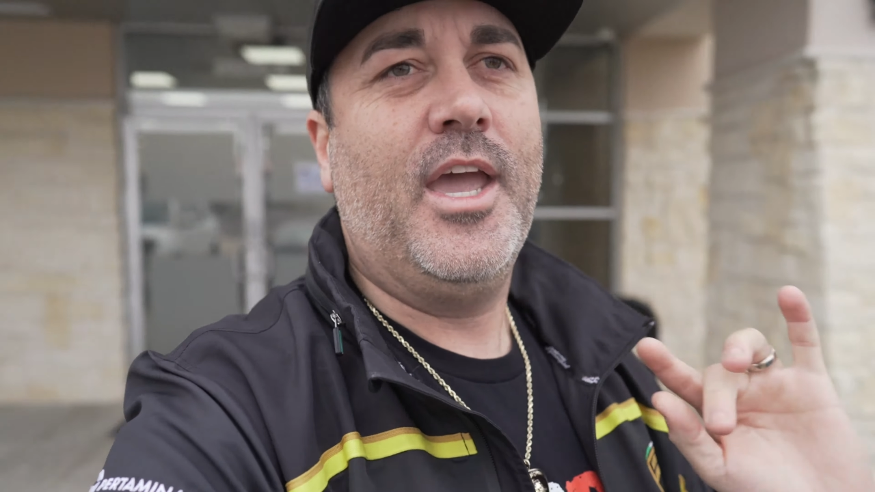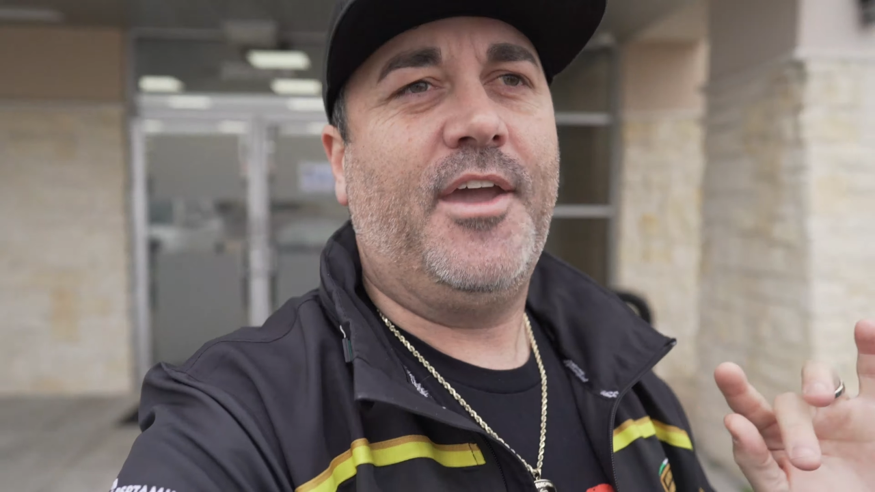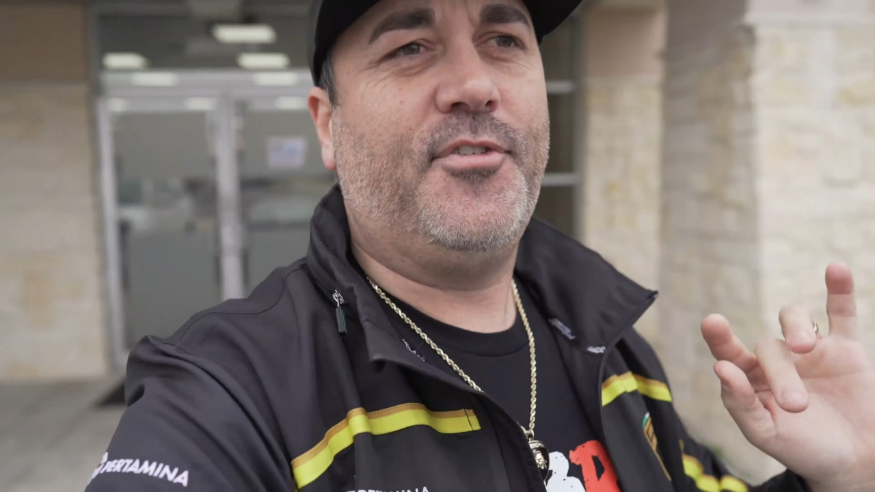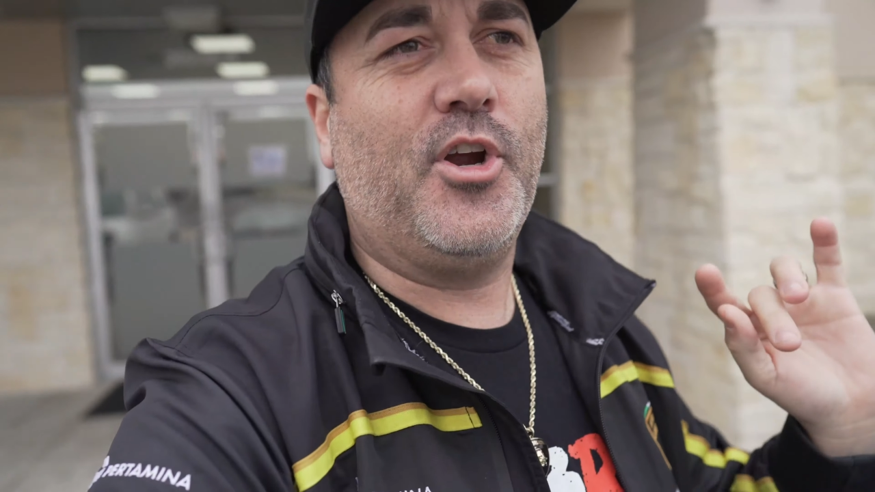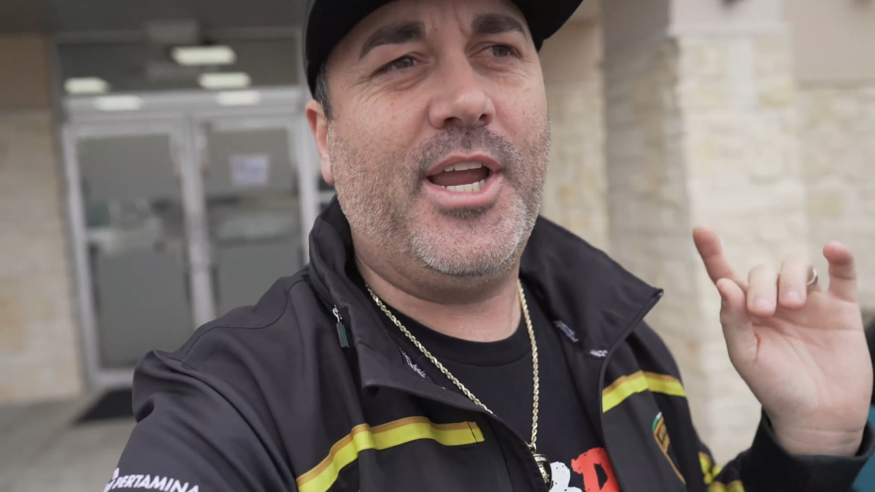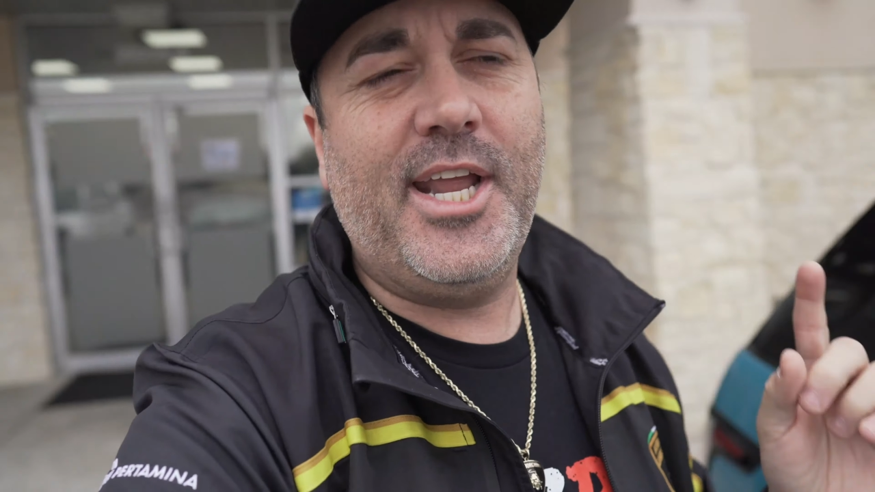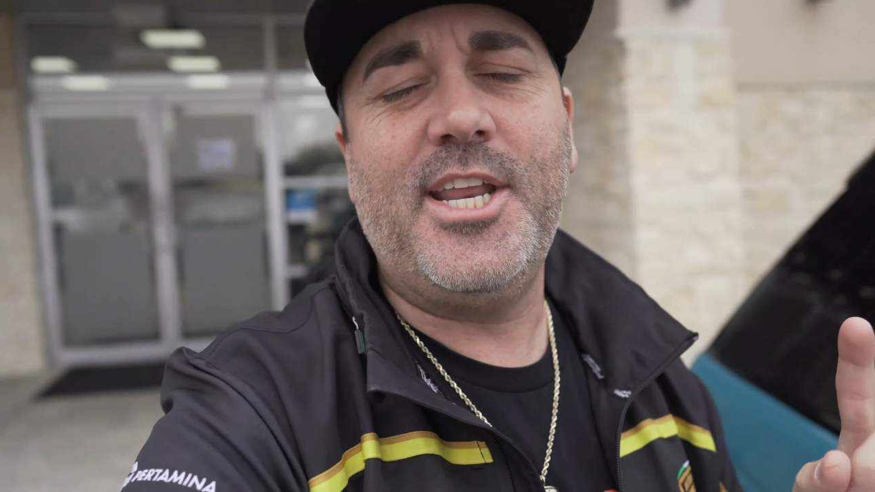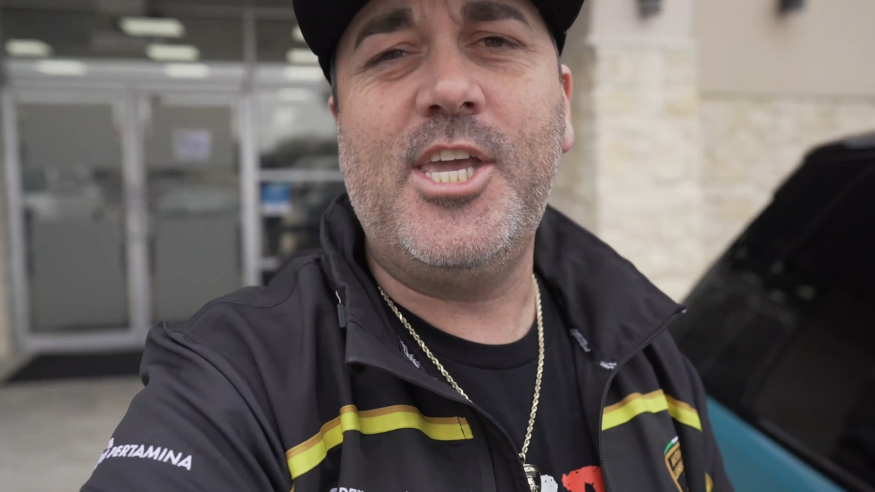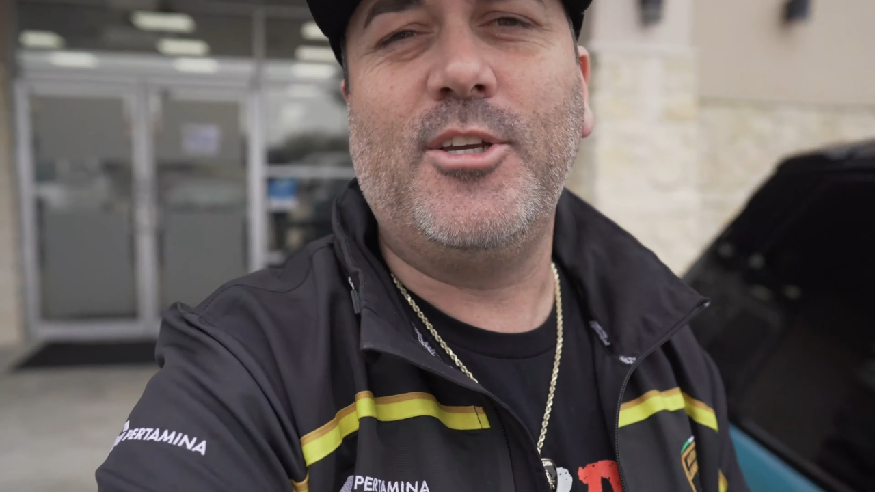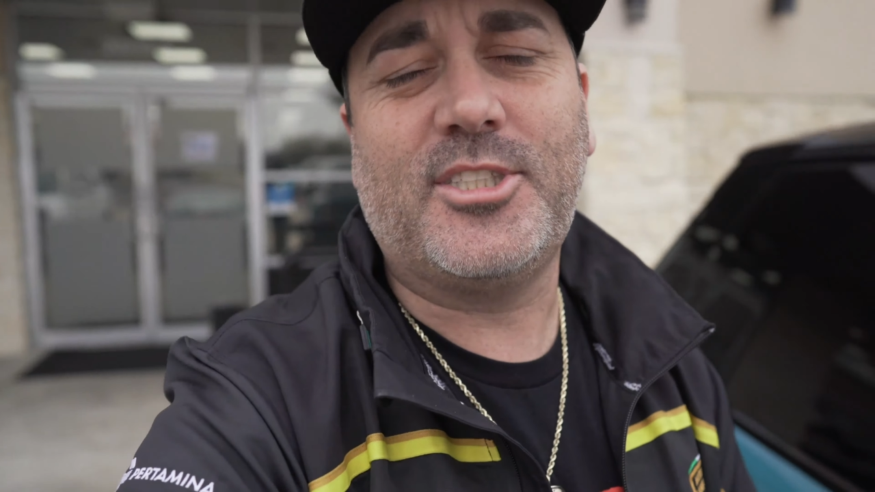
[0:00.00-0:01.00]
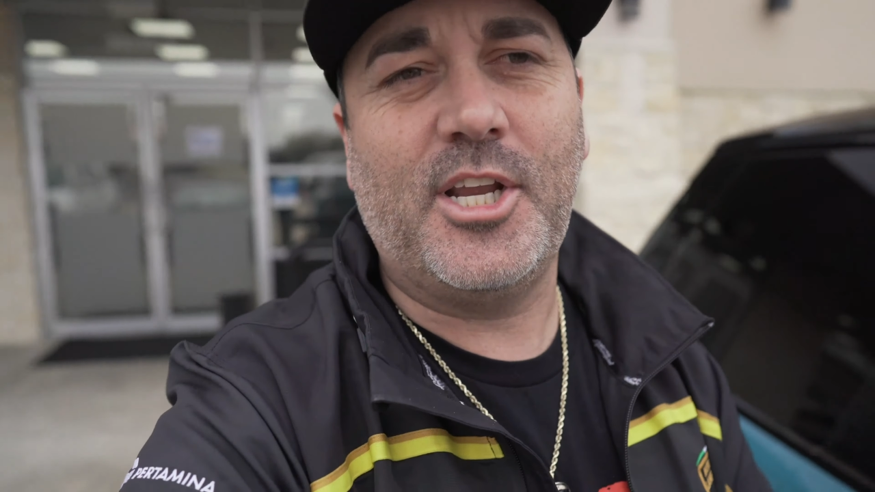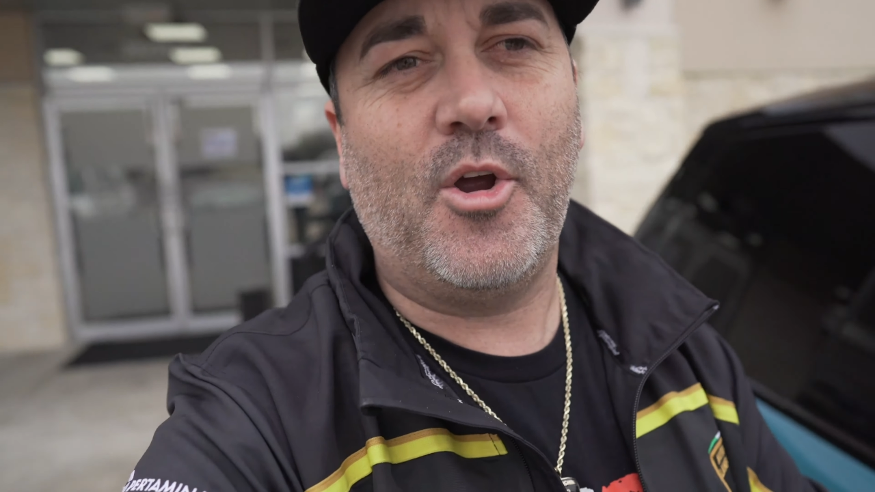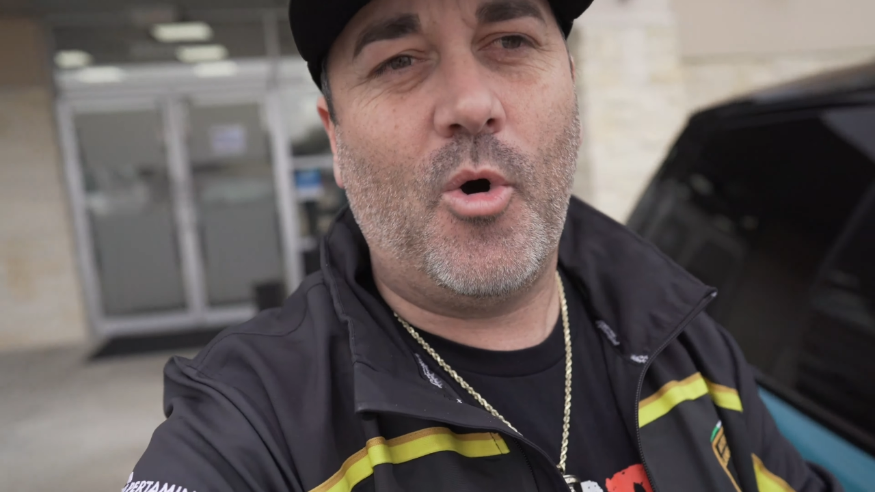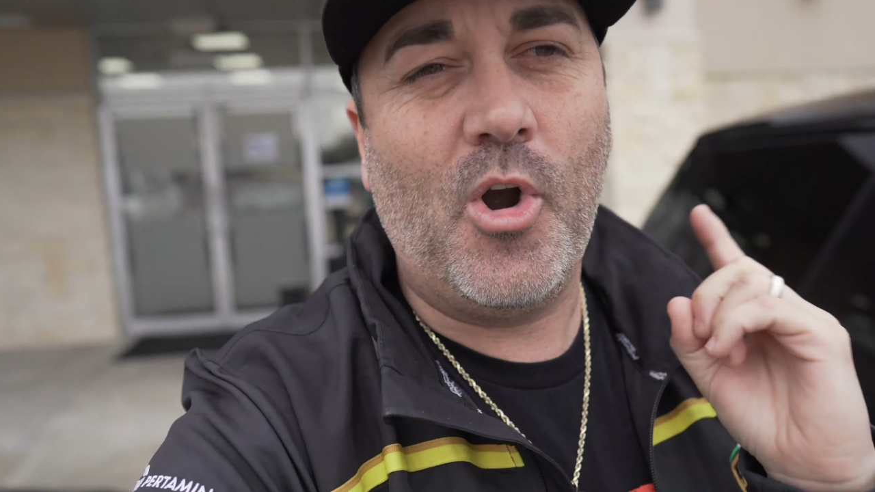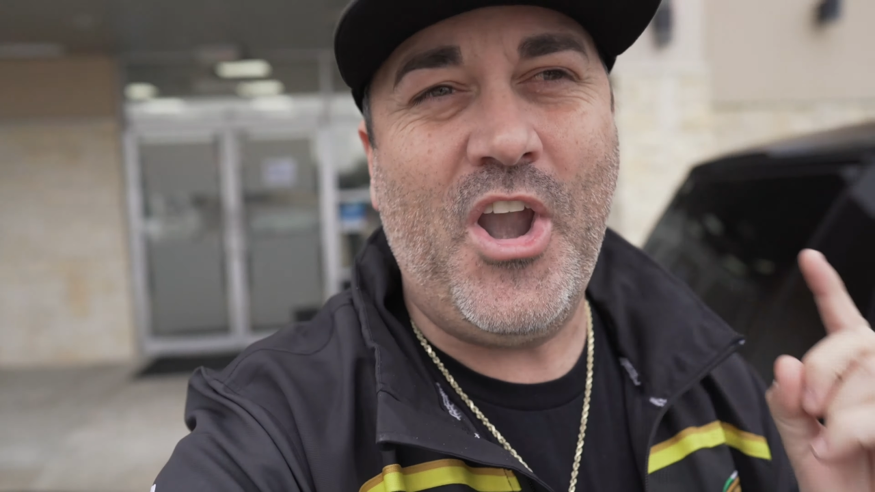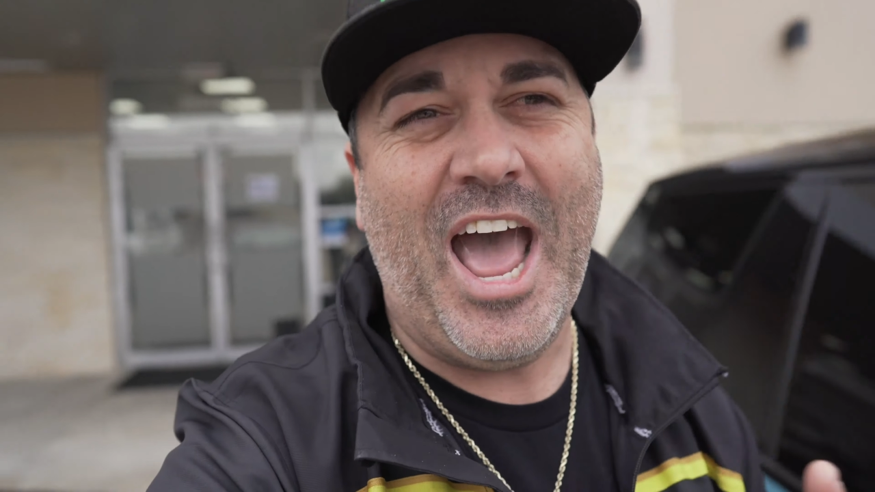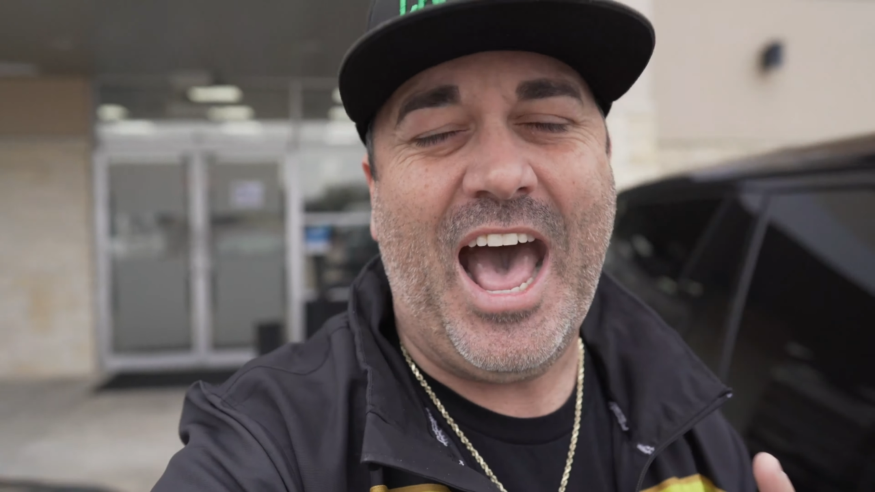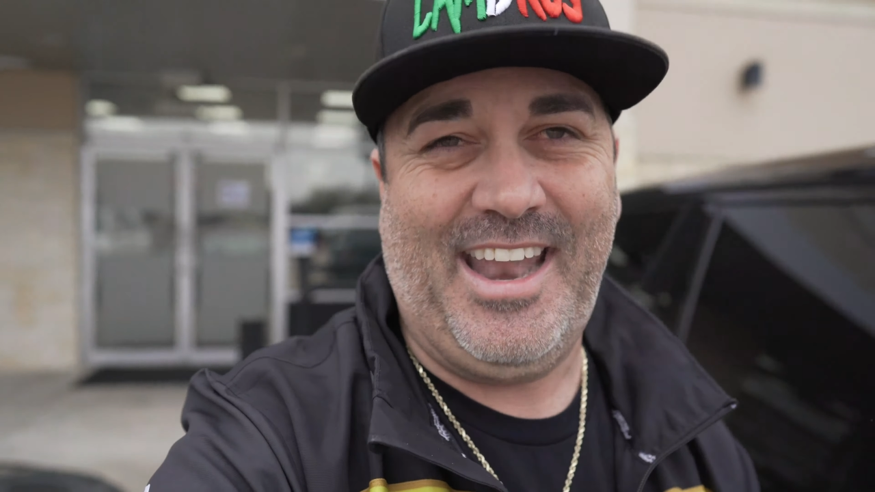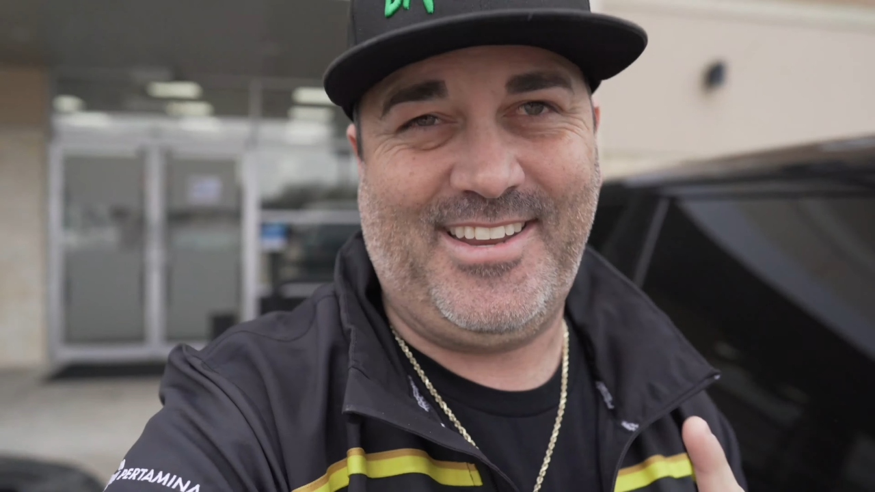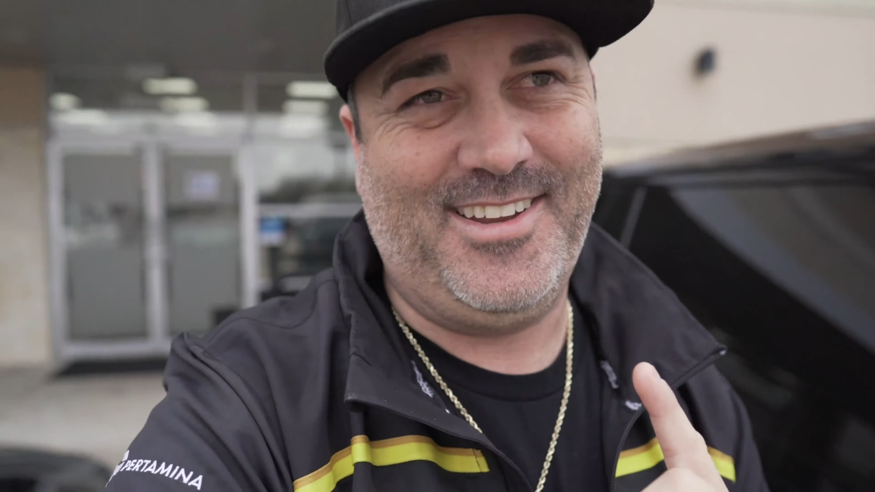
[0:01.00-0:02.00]
if you're in Houston or
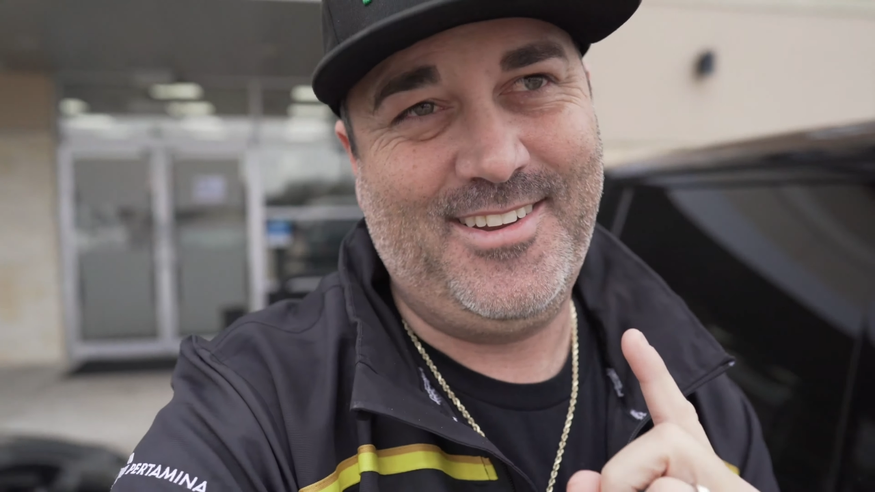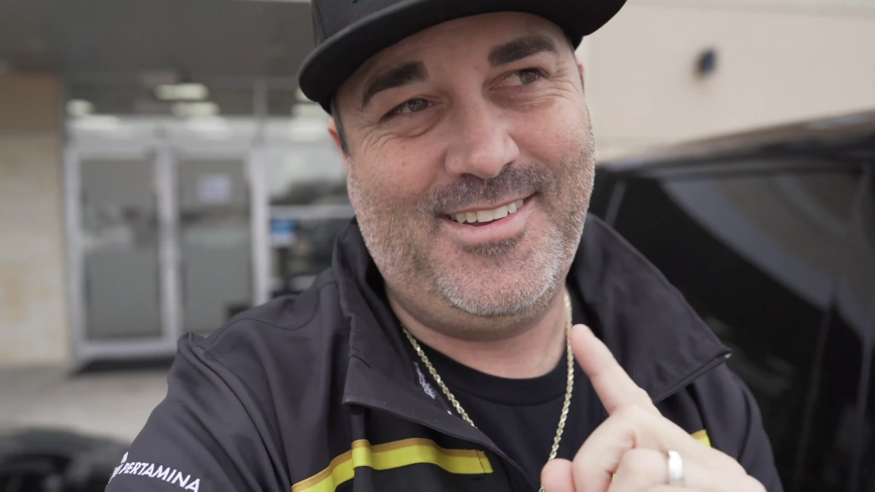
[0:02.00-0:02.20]
not.